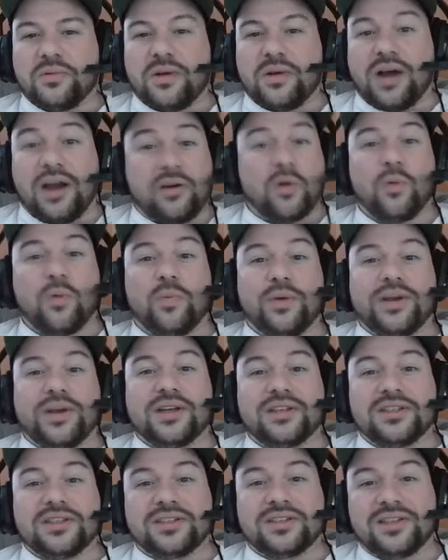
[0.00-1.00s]
I hope we
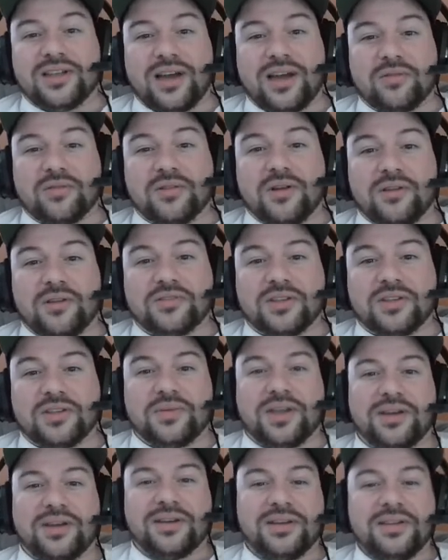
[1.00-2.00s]
get to see that with Love
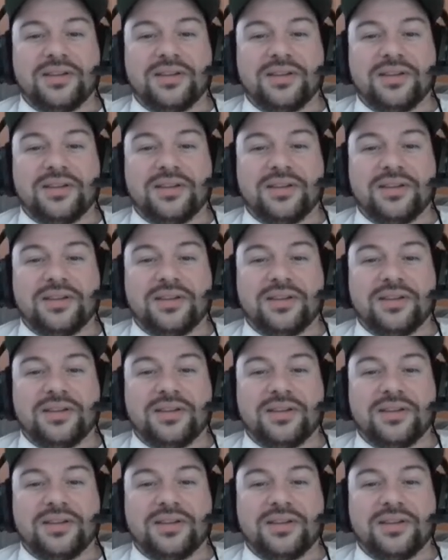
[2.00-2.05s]
someday.